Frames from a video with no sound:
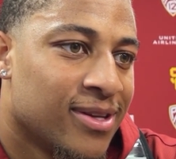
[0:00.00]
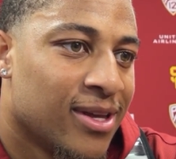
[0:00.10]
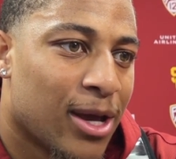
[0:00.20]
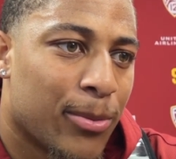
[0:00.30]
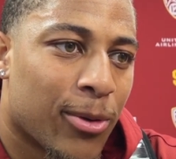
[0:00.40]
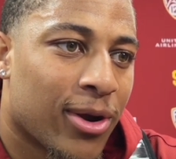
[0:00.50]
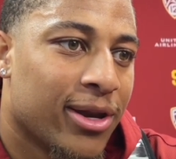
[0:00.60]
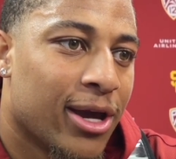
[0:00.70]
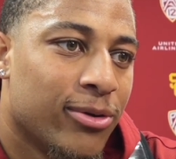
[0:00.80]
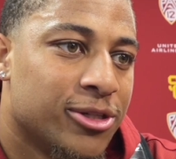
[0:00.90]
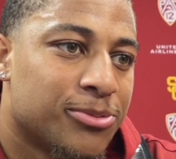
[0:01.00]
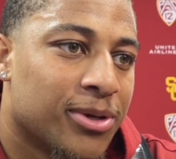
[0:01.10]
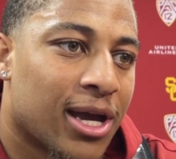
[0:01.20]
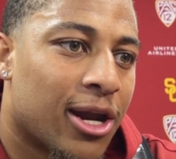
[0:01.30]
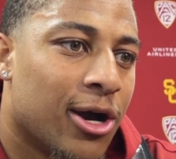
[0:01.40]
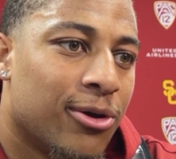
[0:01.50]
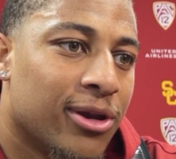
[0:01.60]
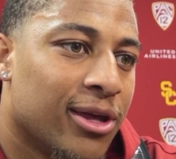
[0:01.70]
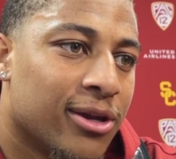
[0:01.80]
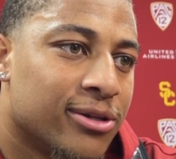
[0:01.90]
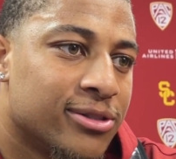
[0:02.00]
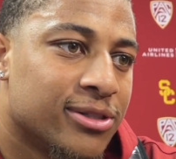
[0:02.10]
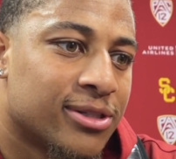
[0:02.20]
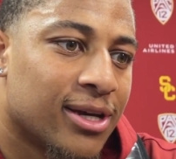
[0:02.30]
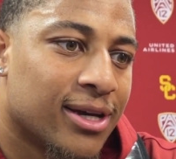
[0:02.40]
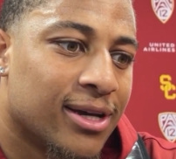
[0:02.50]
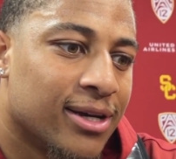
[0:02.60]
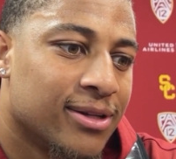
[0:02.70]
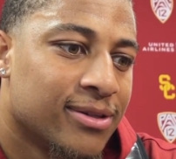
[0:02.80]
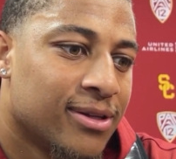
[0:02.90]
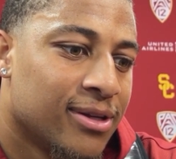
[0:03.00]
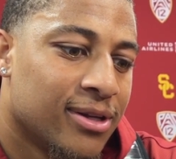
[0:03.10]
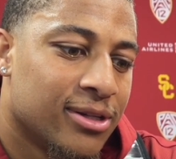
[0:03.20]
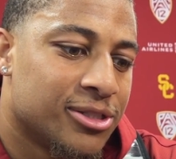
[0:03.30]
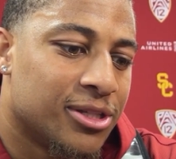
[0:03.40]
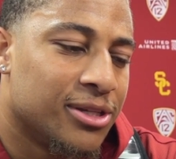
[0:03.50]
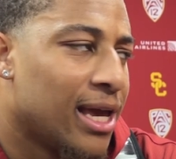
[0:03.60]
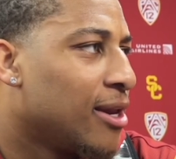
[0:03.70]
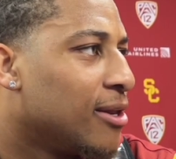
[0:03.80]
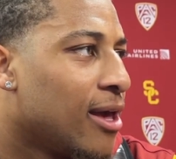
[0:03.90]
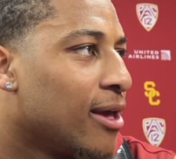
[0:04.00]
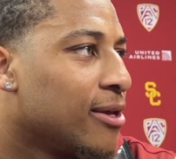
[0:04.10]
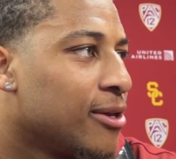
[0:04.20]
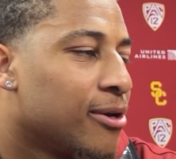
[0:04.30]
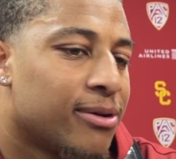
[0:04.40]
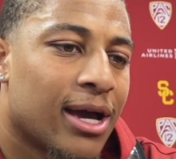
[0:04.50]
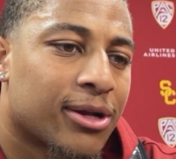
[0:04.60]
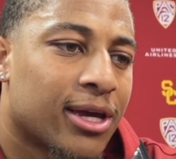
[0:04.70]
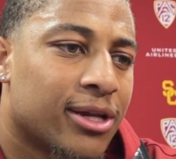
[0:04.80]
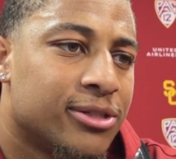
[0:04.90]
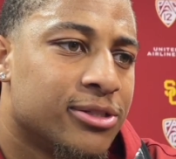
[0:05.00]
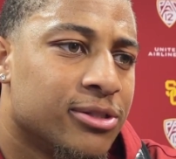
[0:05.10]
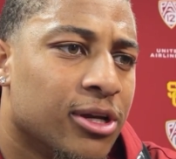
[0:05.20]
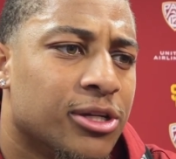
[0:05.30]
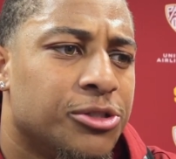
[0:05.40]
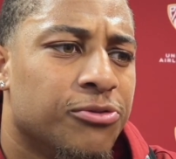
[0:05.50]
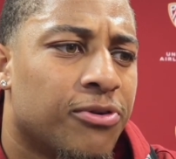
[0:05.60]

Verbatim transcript: I mean, right now we've just been kind of honing in on just the day-to-day, you know, not kind of just looking too